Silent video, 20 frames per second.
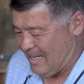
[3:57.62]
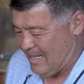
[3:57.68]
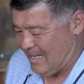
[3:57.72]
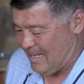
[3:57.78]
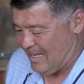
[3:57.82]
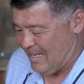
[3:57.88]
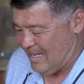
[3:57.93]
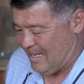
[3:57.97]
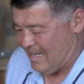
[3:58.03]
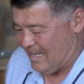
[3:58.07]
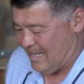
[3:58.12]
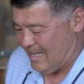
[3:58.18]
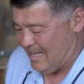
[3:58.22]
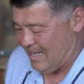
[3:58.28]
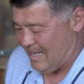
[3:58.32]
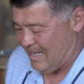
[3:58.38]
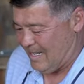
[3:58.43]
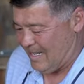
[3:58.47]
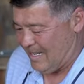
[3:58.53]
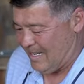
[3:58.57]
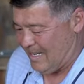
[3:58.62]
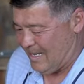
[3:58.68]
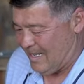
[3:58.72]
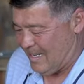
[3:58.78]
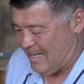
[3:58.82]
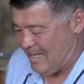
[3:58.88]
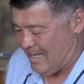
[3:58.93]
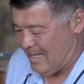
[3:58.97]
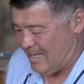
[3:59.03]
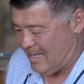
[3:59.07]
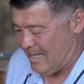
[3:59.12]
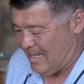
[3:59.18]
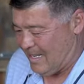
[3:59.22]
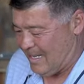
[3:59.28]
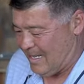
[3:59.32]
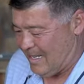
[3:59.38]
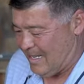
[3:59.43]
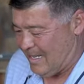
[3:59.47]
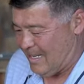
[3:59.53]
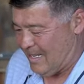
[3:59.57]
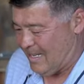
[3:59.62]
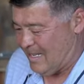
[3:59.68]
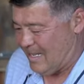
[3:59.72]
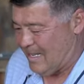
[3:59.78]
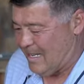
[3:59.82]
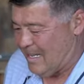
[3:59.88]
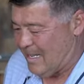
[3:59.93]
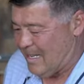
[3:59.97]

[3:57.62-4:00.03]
(not speaking)